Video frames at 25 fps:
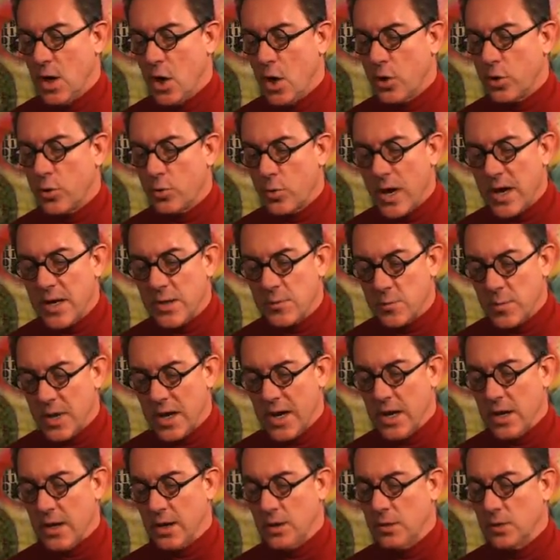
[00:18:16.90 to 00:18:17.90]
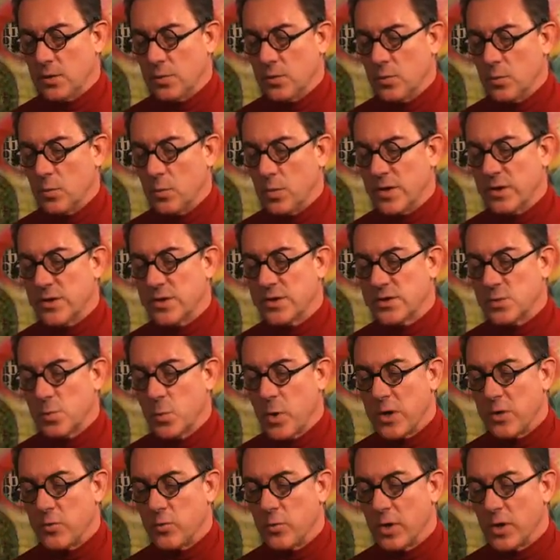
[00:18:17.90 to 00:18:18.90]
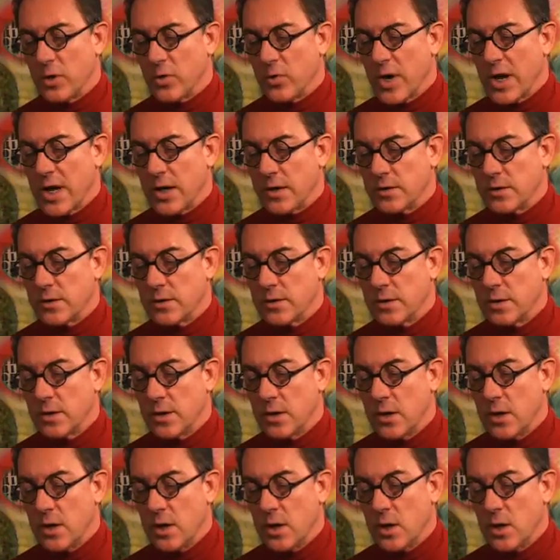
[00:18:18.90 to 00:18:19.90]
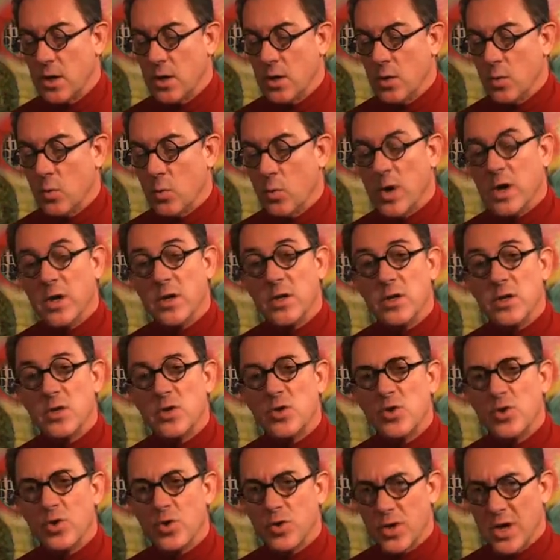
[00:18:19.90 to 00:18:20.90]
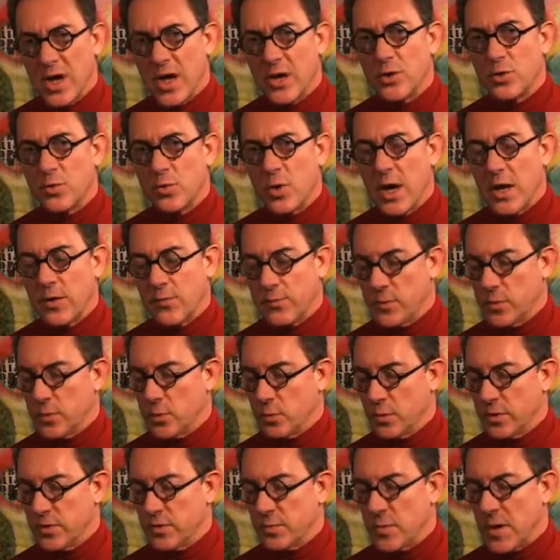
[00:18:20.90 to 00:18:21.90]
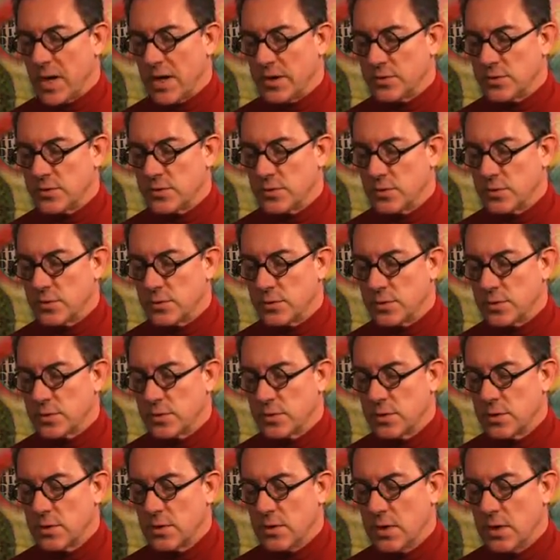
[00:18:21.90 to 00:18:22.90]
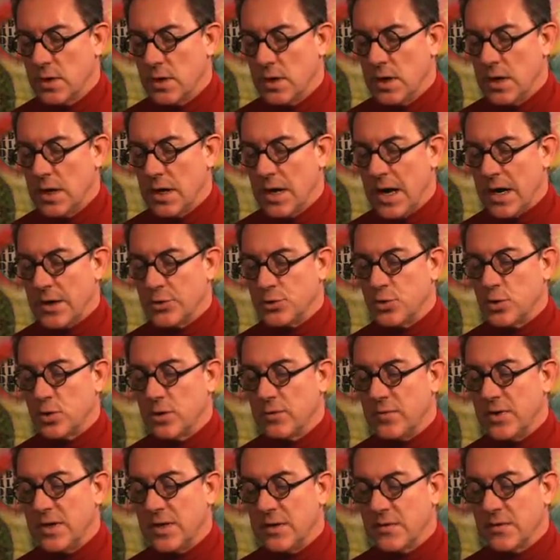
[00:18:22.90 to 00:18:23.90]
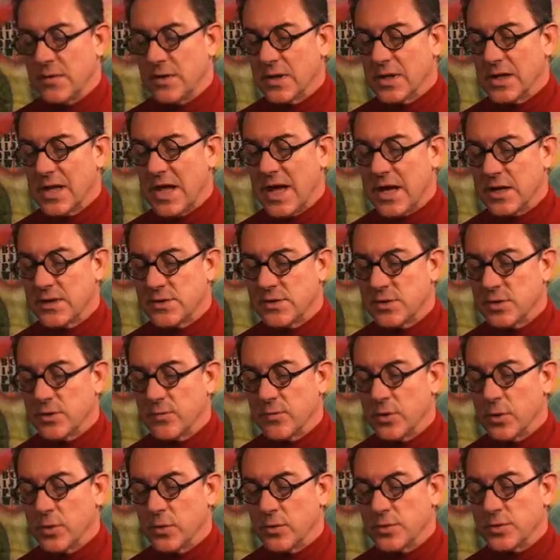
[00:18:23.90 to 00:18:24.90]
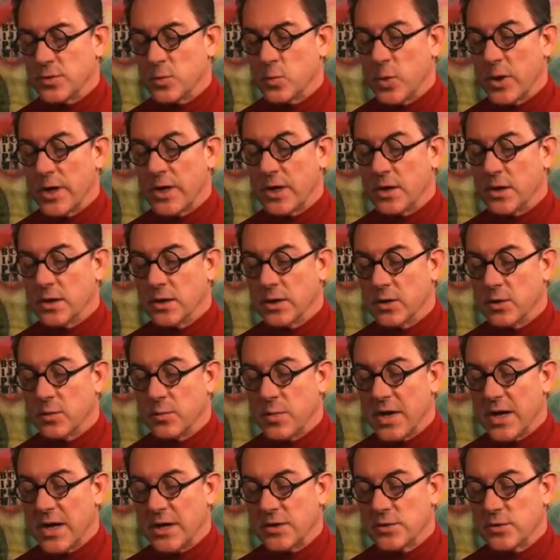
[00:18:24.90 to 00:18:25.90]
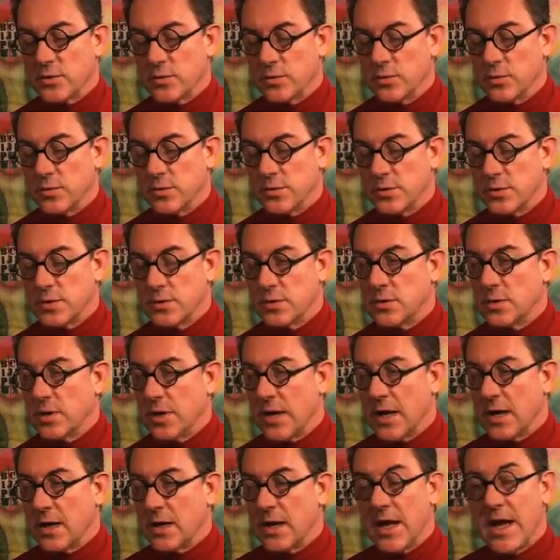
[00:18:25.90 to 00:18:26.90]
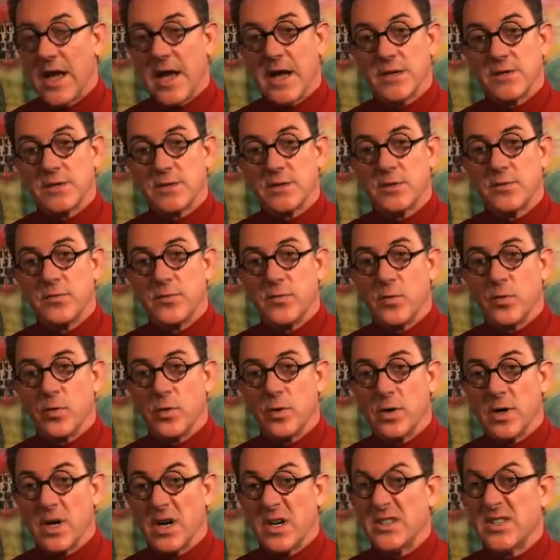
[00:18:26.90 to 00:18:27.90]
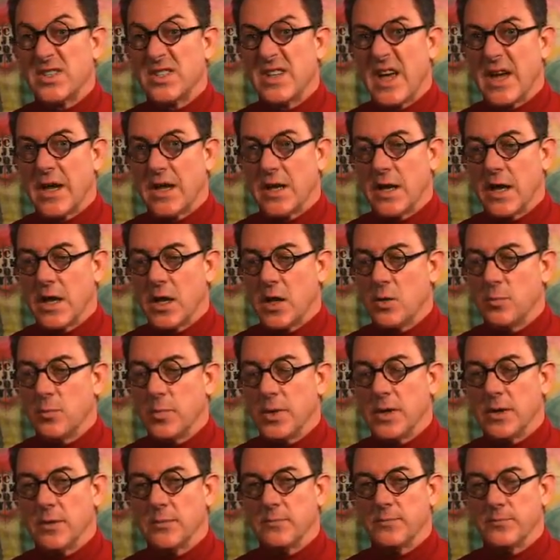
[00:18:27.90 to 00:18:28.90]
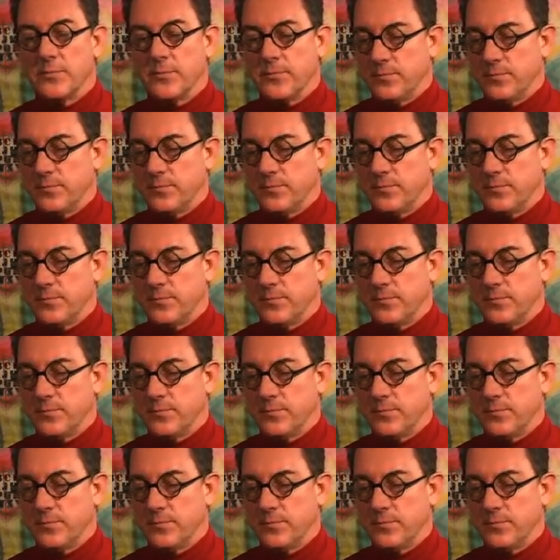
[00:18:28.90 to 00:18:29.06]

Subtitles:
A great man with this one regret. One should not trifle with monsters. I should have eaten the last of those wicked little bastards and asked for a second helping.